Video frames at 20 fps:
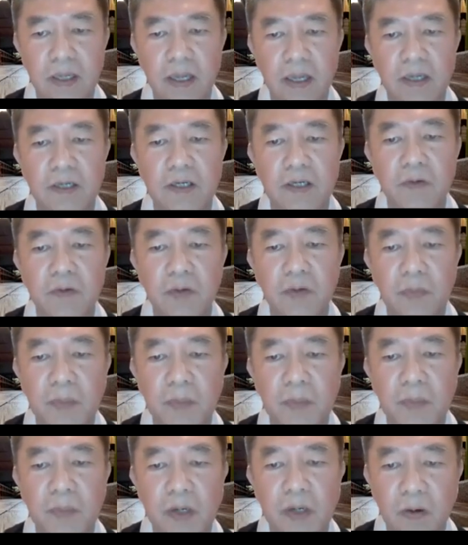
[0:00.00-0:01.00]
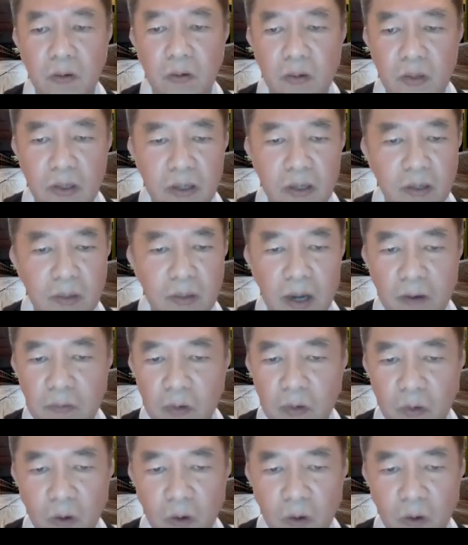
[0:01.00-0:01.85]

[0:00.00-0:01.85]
And it tells you about the law, how the